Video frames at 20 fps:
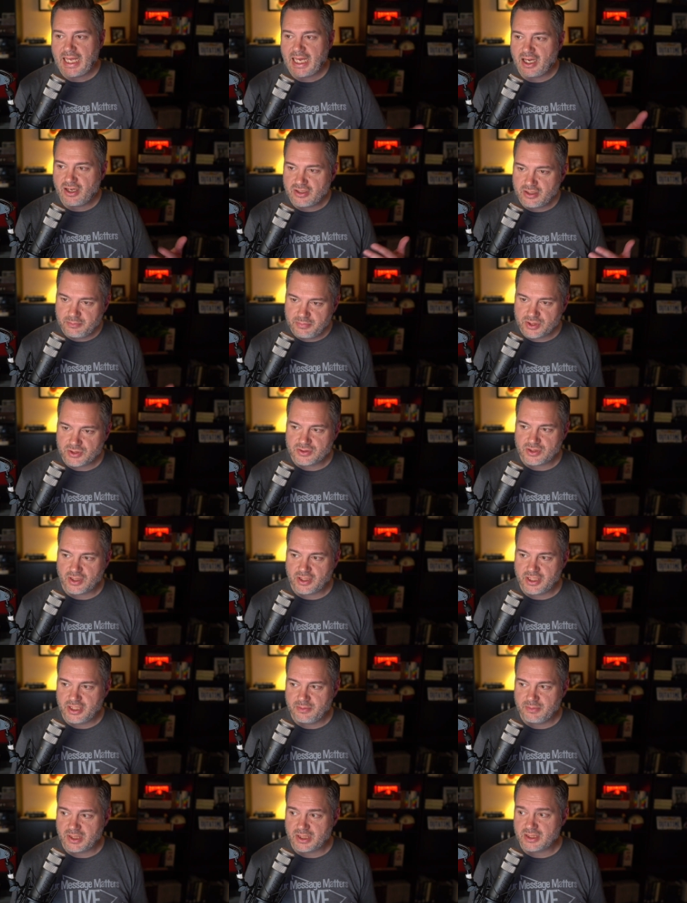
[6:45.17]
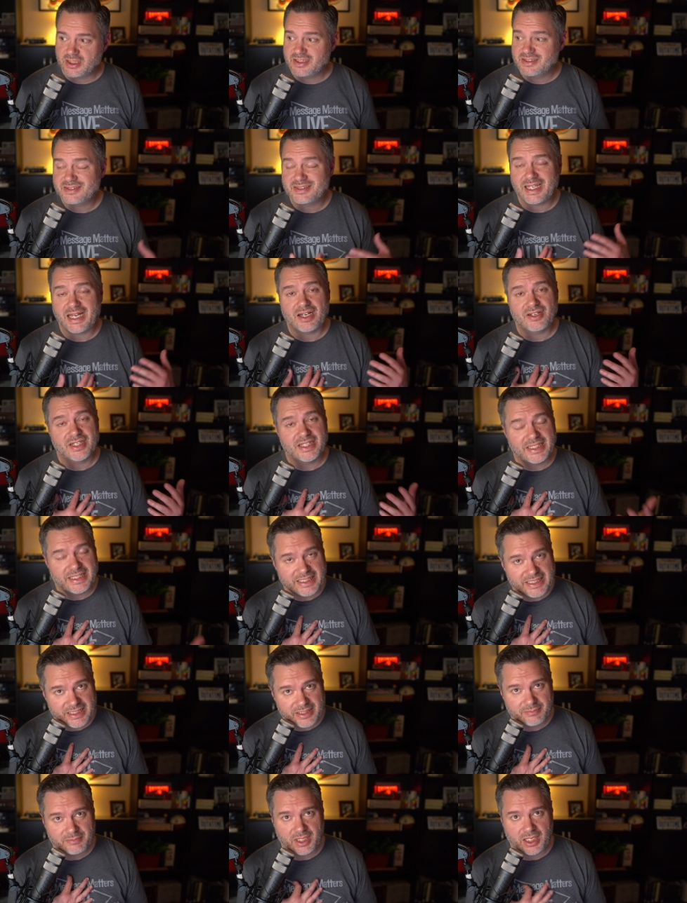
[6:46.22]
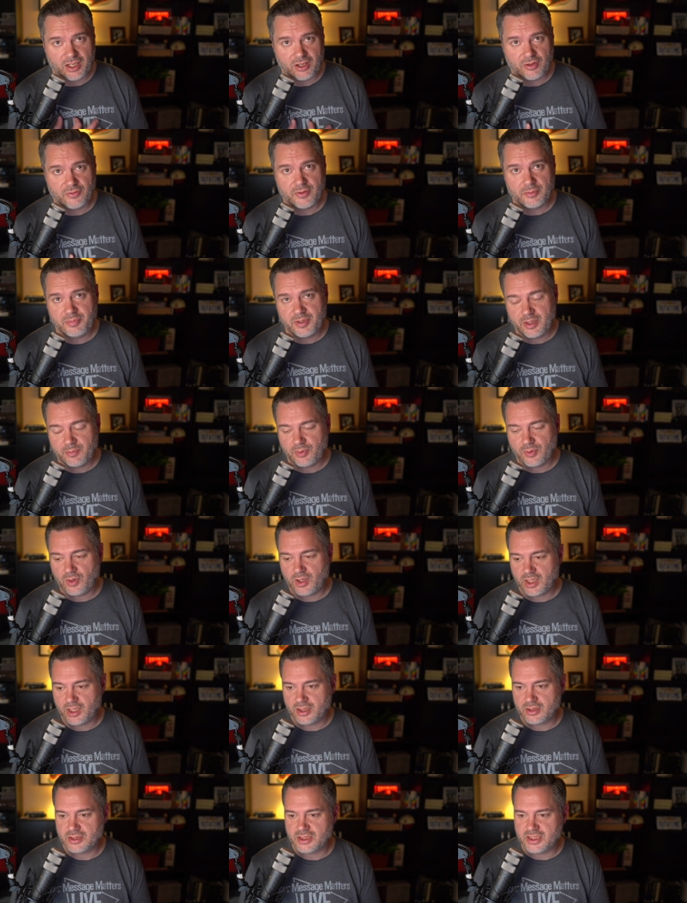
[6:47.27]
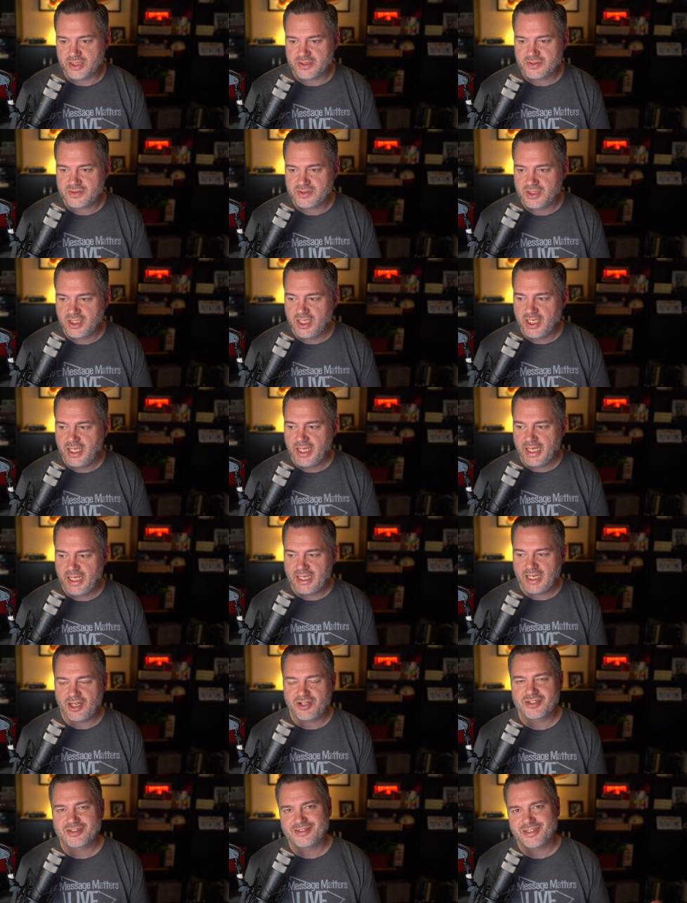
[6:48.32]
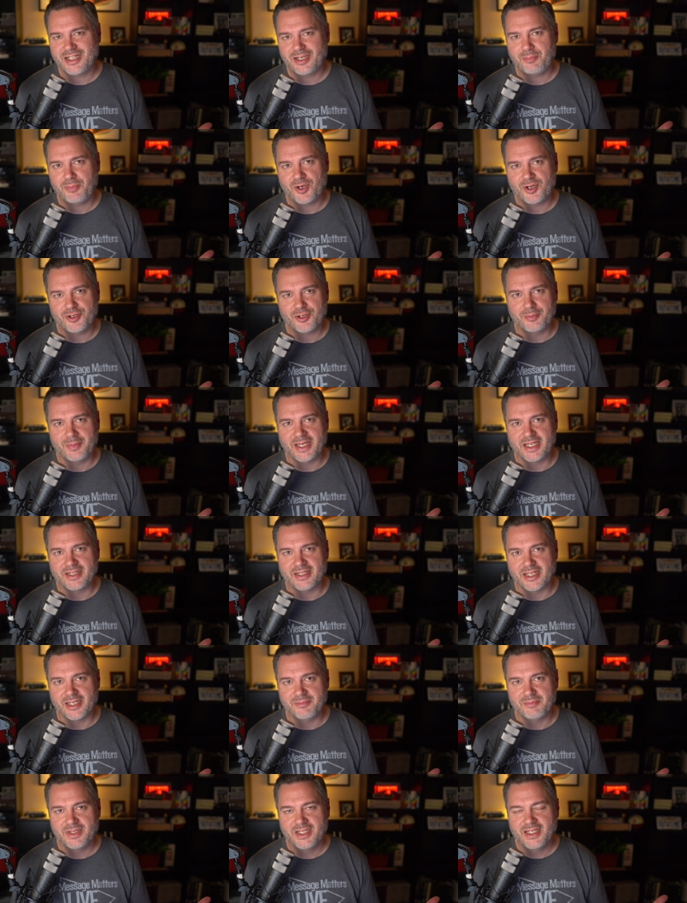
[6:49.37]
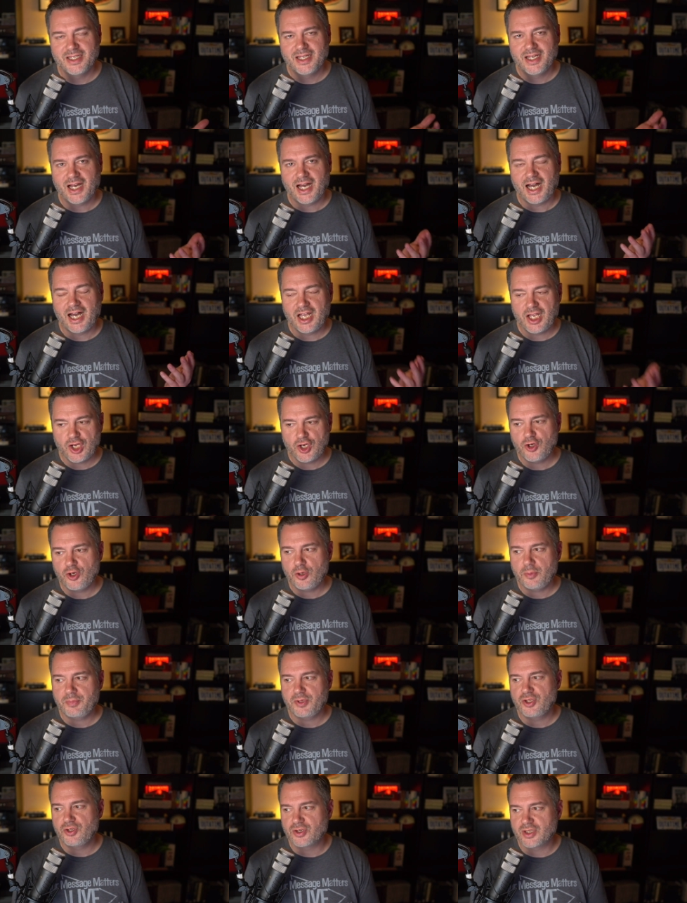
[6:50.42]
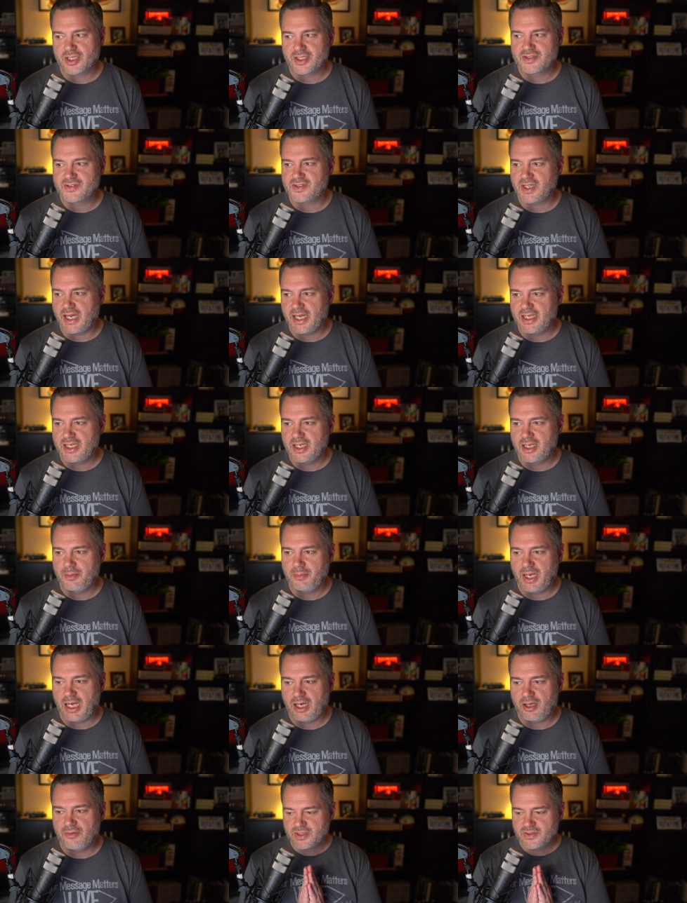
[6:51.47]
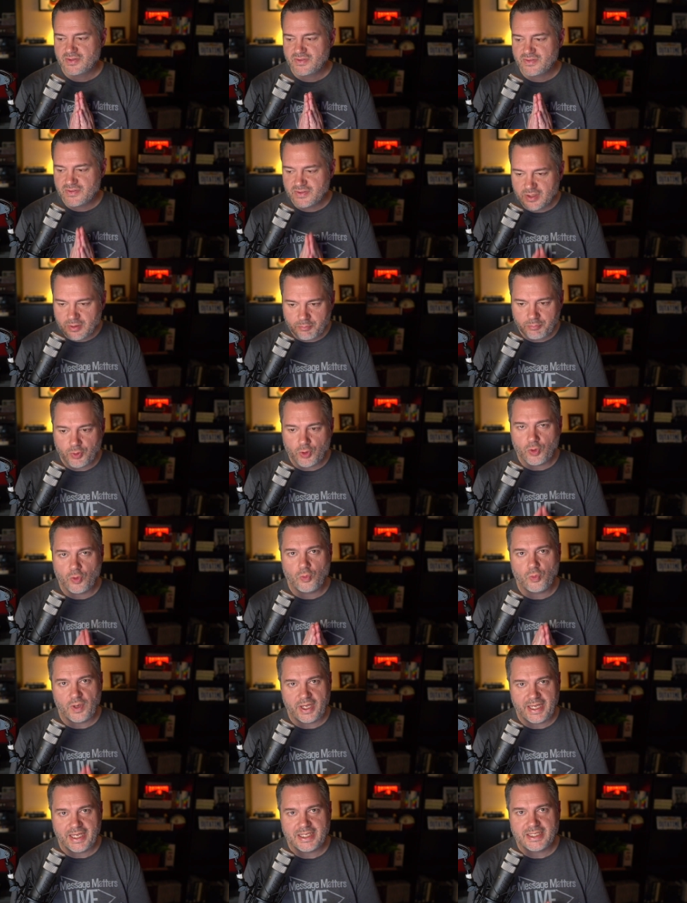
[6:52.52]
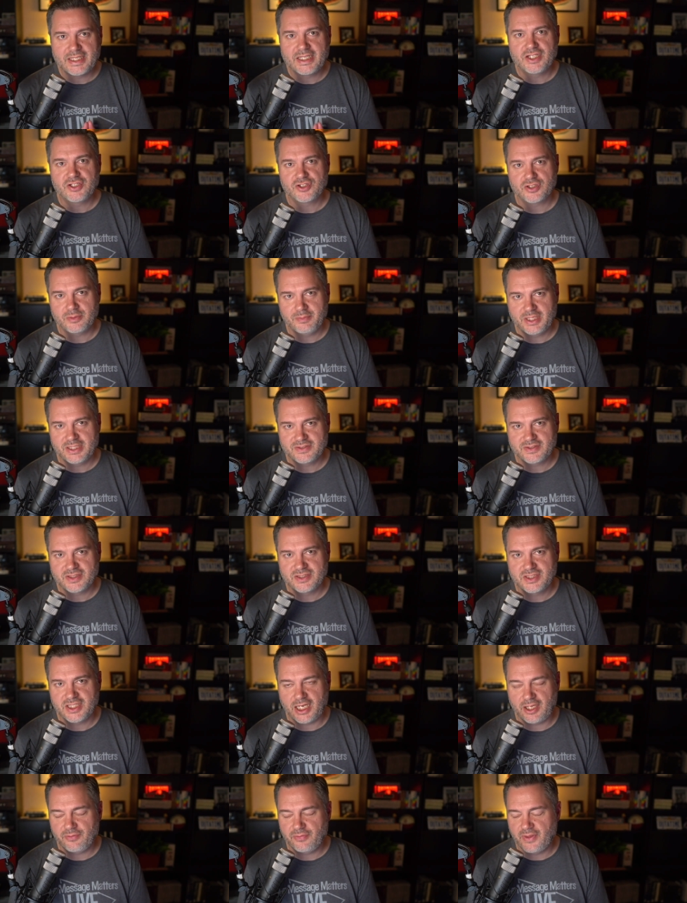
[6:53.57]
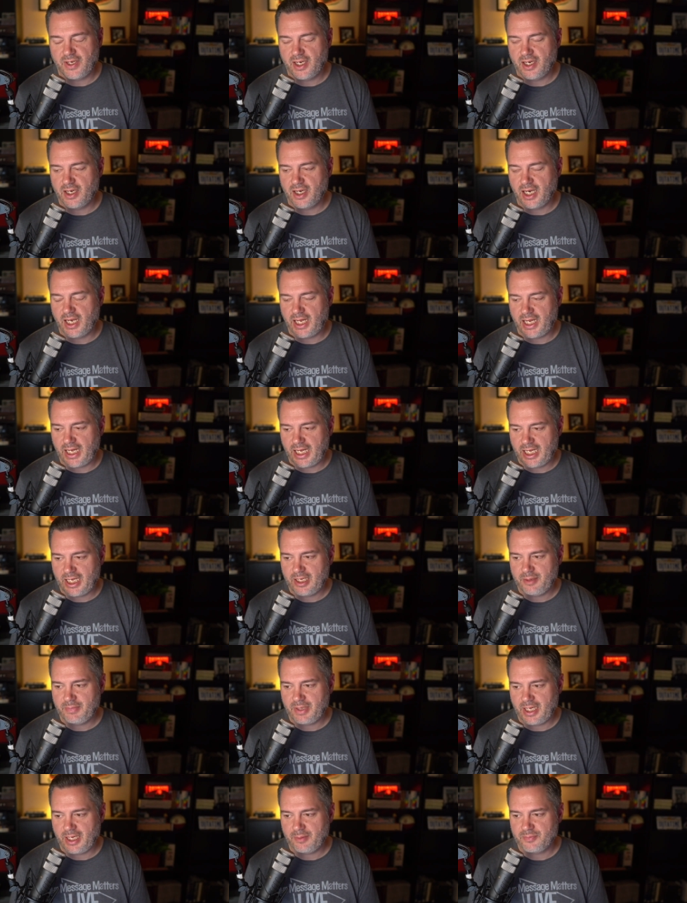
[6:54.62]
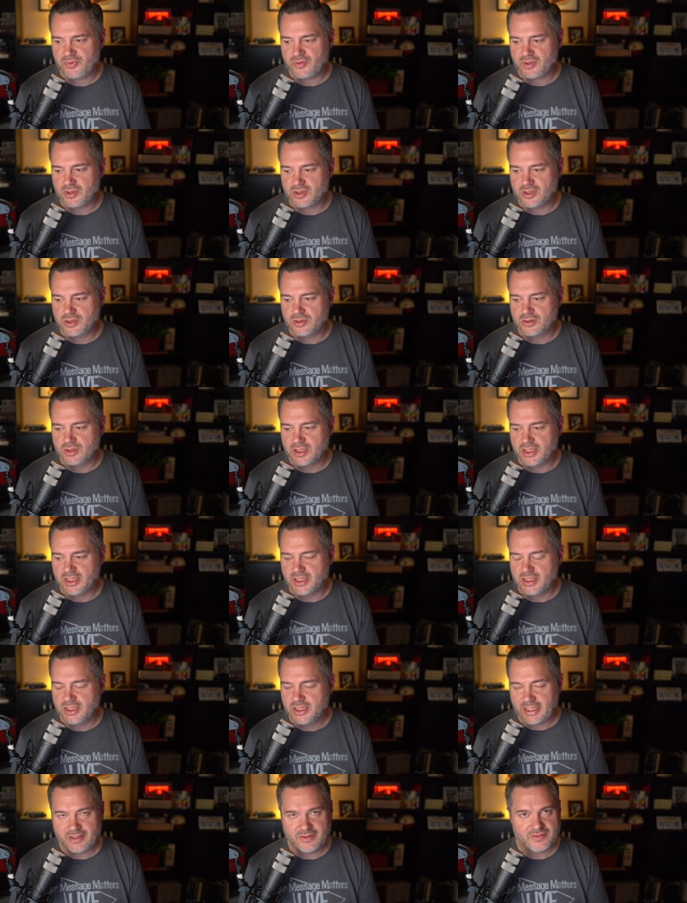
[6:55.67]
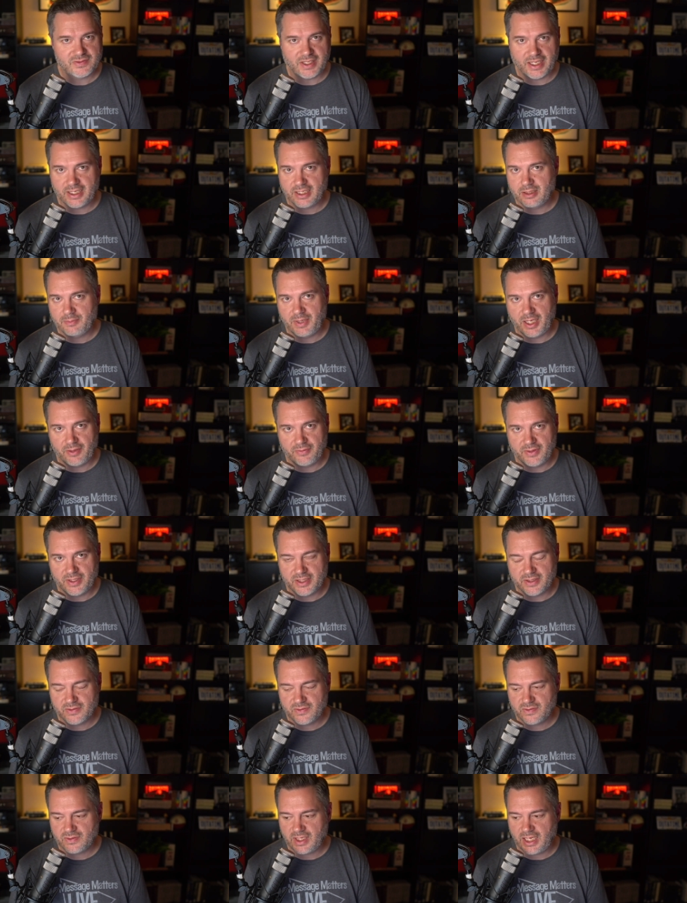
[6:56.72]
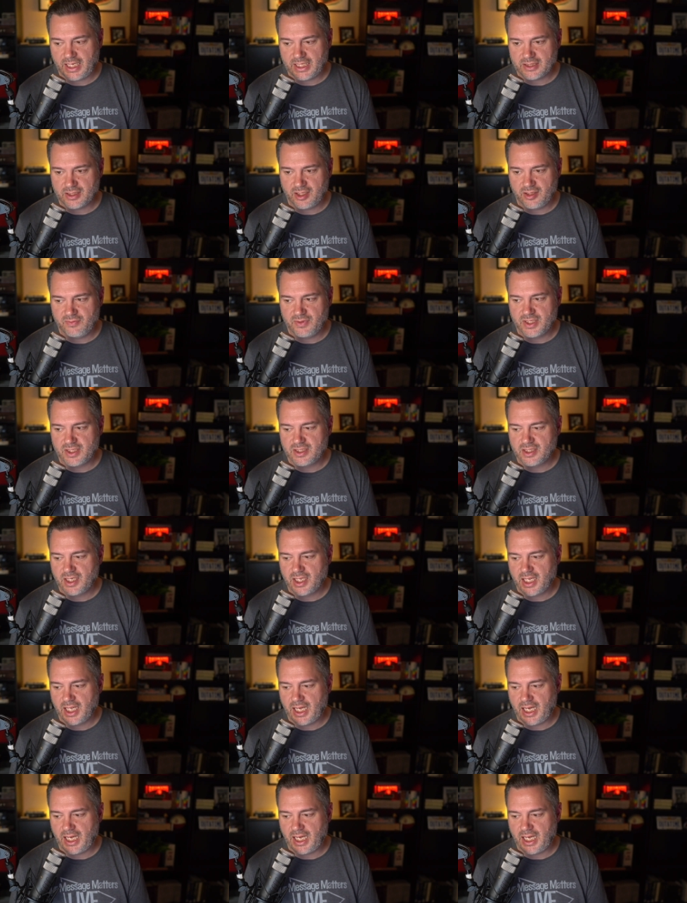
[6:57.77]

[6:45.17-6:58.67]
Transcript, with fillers: how to build our email list, how to email the people on our list, and how to set up our domain name. I hope you're excited about simple way to get your message out there. I'm absolutely excited about this. I love it.